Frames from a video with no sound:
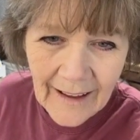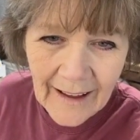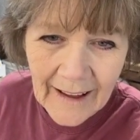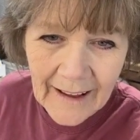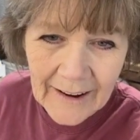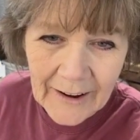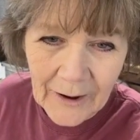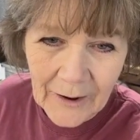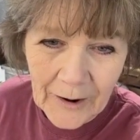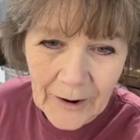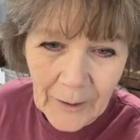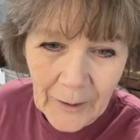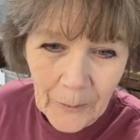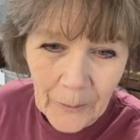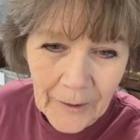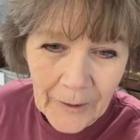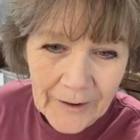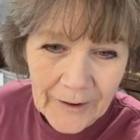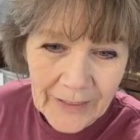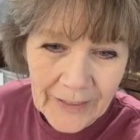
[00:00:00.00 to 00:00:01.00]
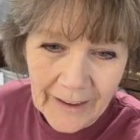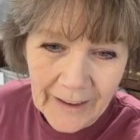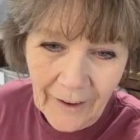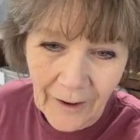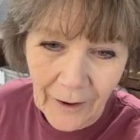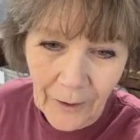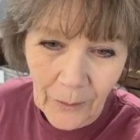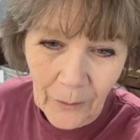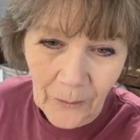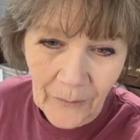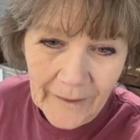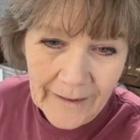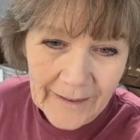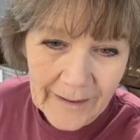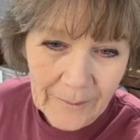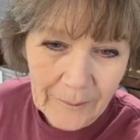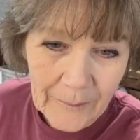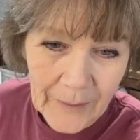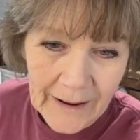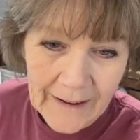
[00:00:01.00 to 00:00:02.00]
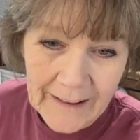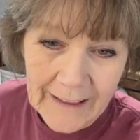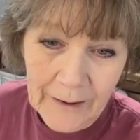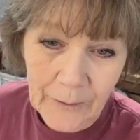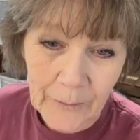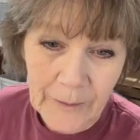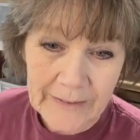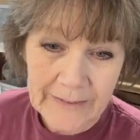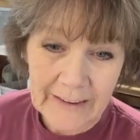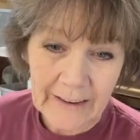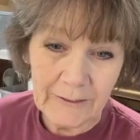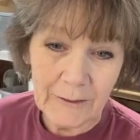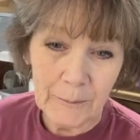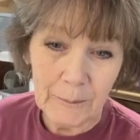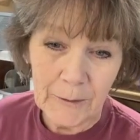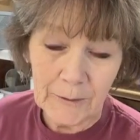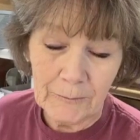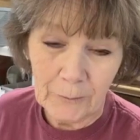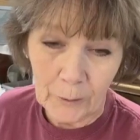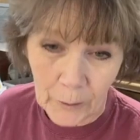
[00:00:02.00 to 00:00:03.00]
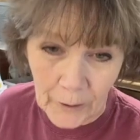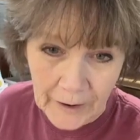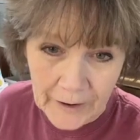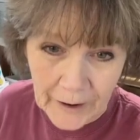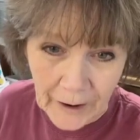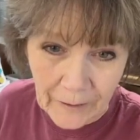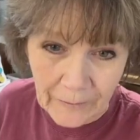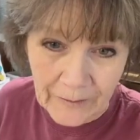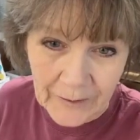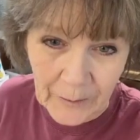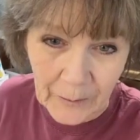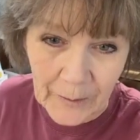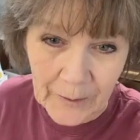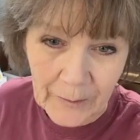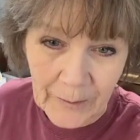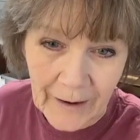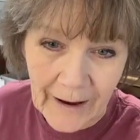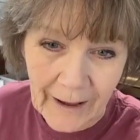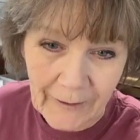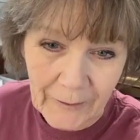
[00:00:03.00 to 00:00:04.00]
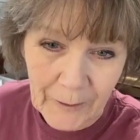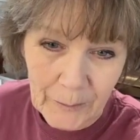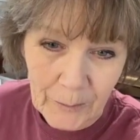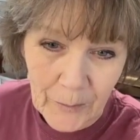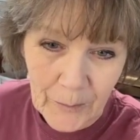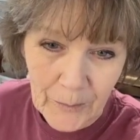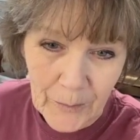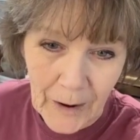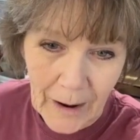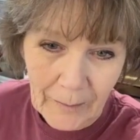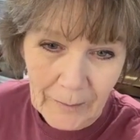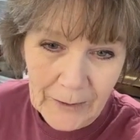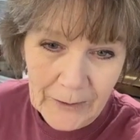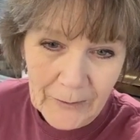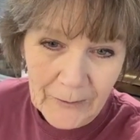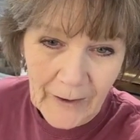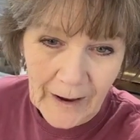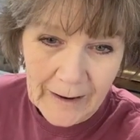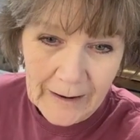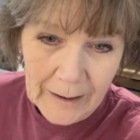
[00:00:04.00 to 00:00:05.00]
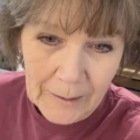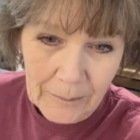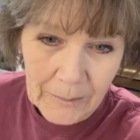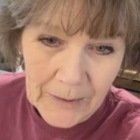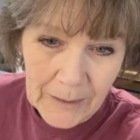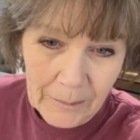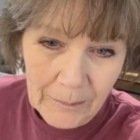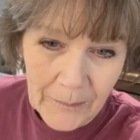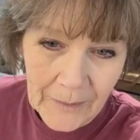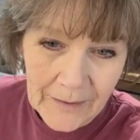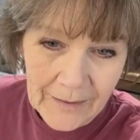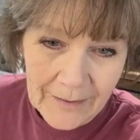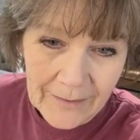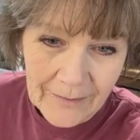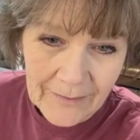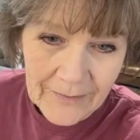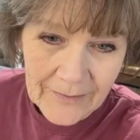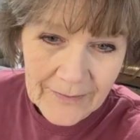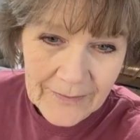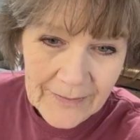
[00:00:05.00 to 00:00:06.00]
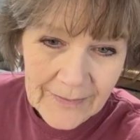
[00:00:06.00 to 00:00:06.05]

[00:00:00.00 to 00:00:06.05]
I don't know where they all went, but it was even before COVID we were having problems finding people.